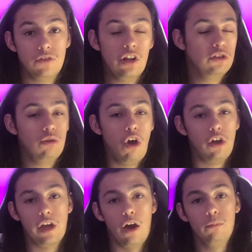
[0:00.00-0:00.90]
not too
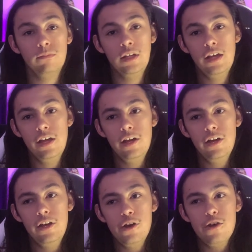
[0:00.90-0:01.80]
long ago.
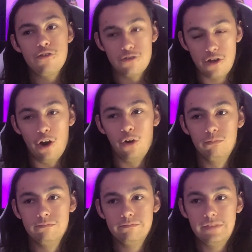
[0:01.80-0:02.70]

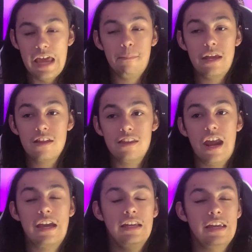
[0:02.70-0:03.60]
So, that means that
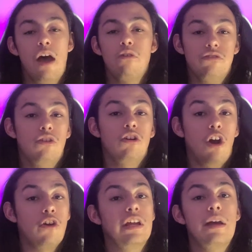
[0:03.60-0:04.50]
I can now start earning